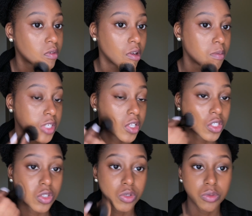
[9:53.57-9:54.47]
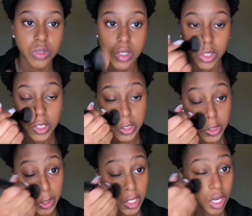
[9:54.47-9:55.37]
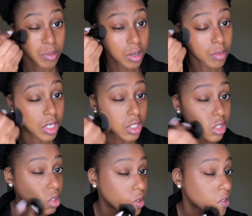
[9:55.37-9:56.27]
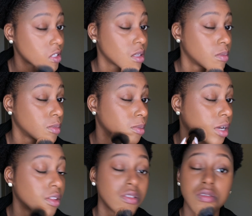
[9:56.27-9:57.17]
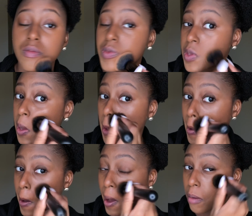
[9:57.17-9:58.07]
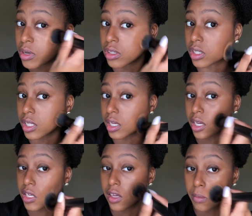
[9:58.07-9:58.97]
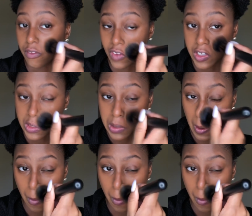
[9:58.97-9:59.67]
I'm telling you, this looks good on camera, but as soon as I step in my bathroom, I'm gonna look like I kicked my face.